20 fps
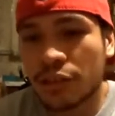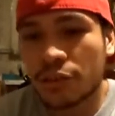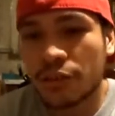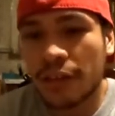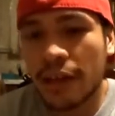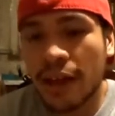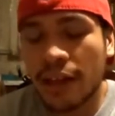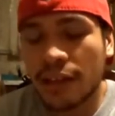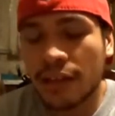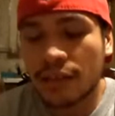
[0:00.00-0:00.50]

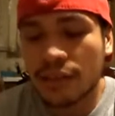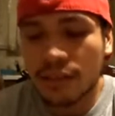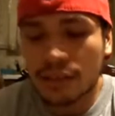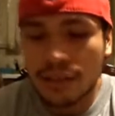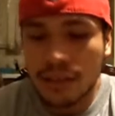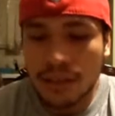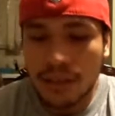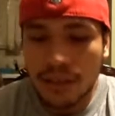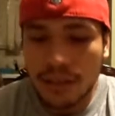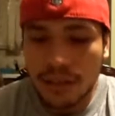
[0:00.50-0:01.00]
creates
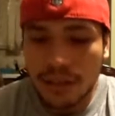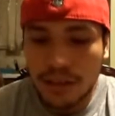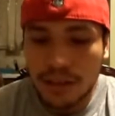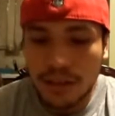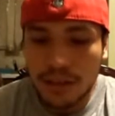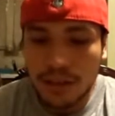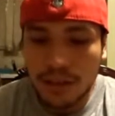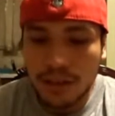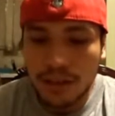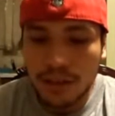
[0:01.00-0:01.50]

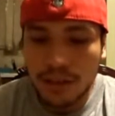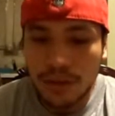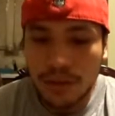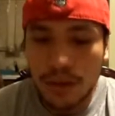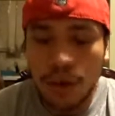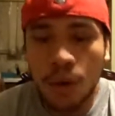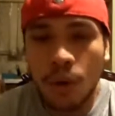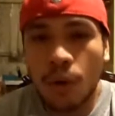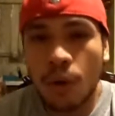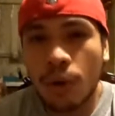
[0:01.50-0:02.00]
a
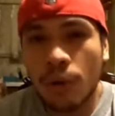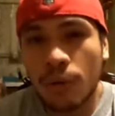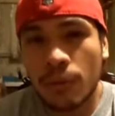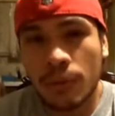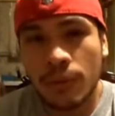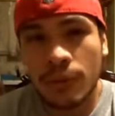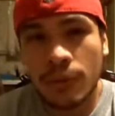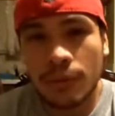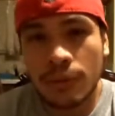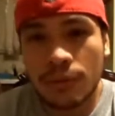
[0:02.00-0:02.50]

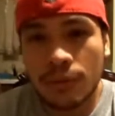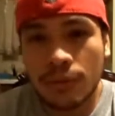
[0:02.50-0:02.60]
hole,